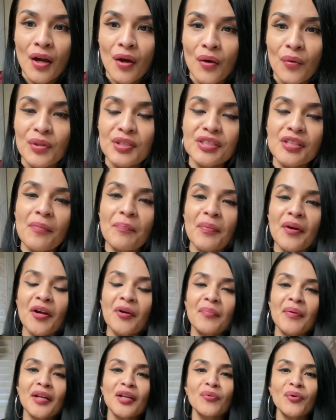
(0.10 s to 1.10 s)
What's up,
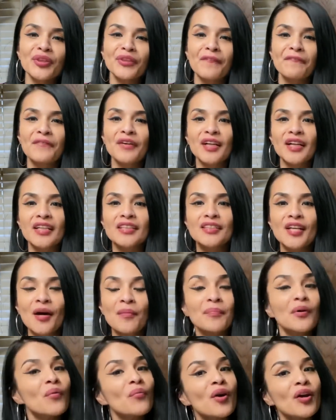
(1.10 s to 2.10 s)
everybody? What the fuck is
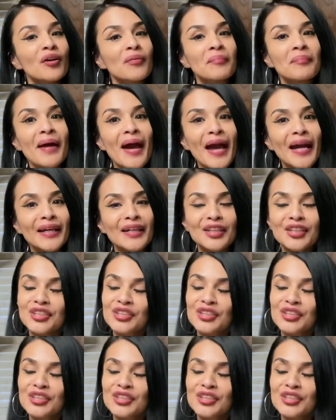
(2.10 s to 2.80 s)
up? Welcome back